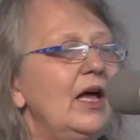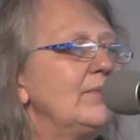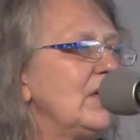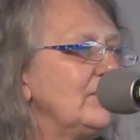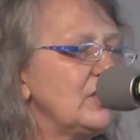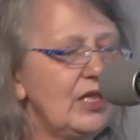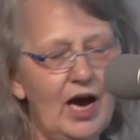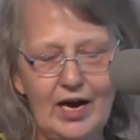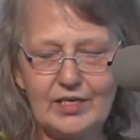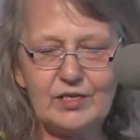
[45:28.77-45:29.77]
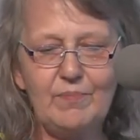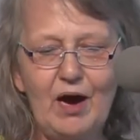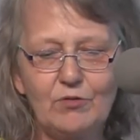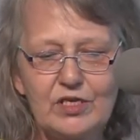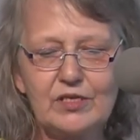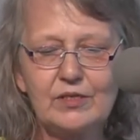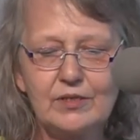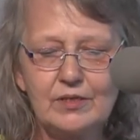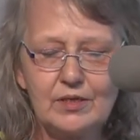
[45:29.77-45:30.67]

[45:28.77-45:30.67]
climbed up to the highest mountain